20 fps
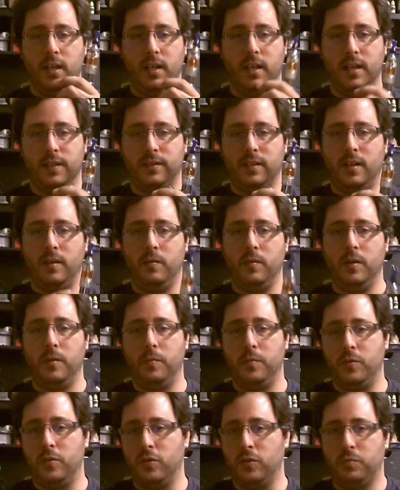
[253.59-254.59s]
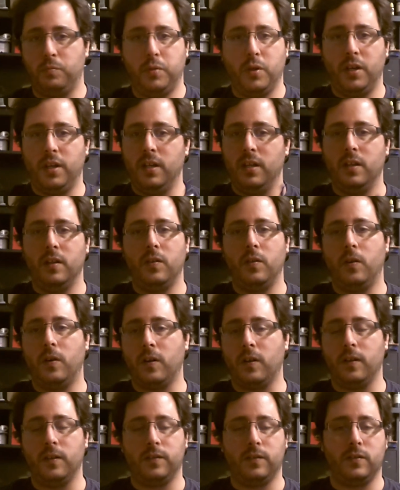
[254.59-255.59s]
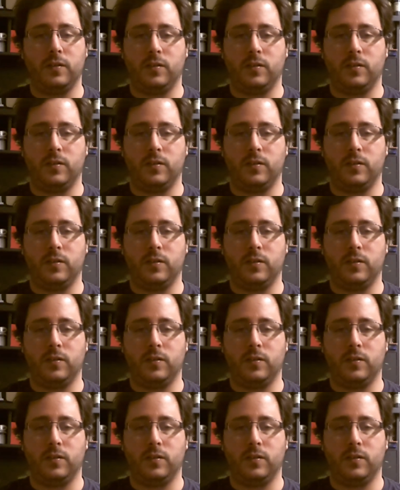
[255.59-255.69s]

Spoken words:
as I would just put it in the Nautilus